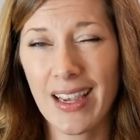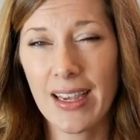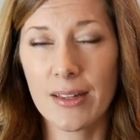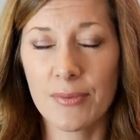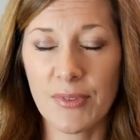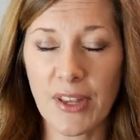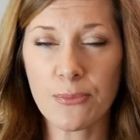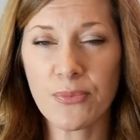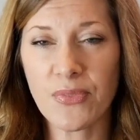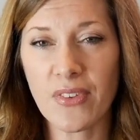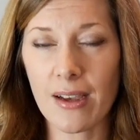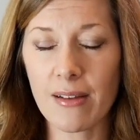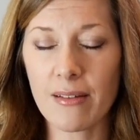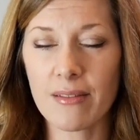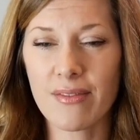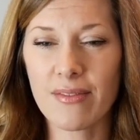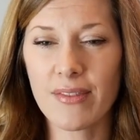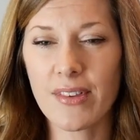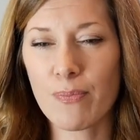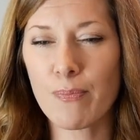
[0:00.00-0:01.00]
Now,
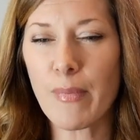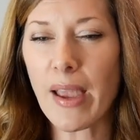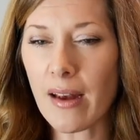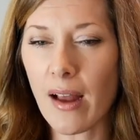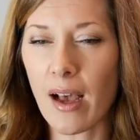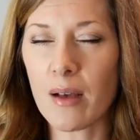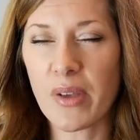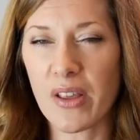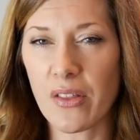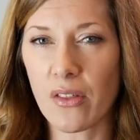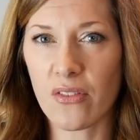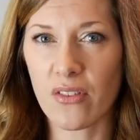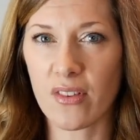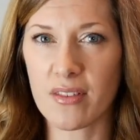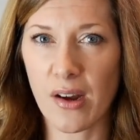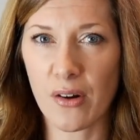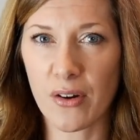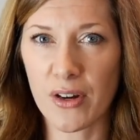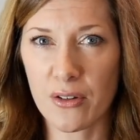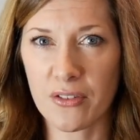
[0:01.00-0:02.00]
this may not be the
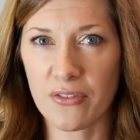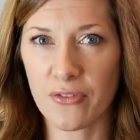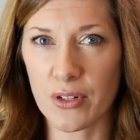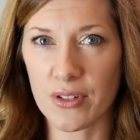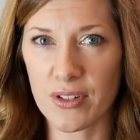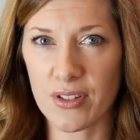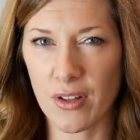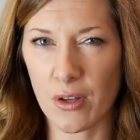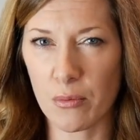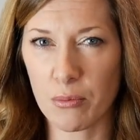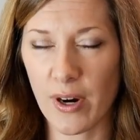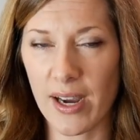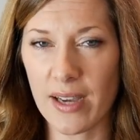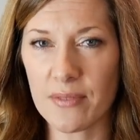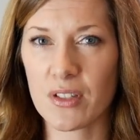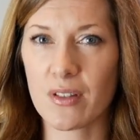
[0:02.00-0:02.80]
scenario for a slope graph,